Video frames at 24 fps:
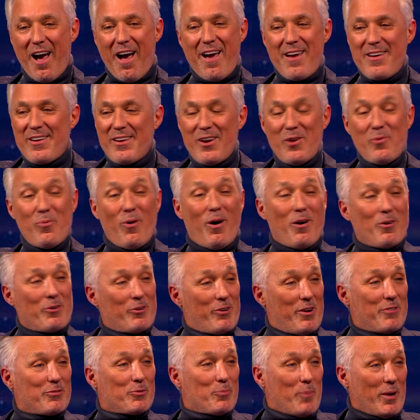you know what, I'm going to
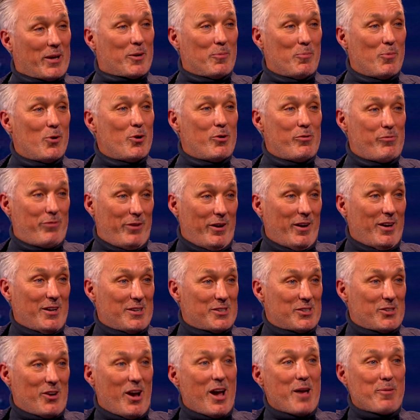have to make a move here
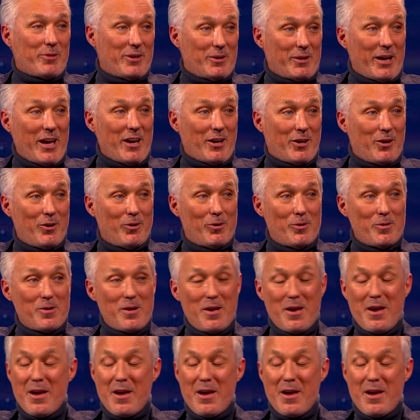because I am going to get killed.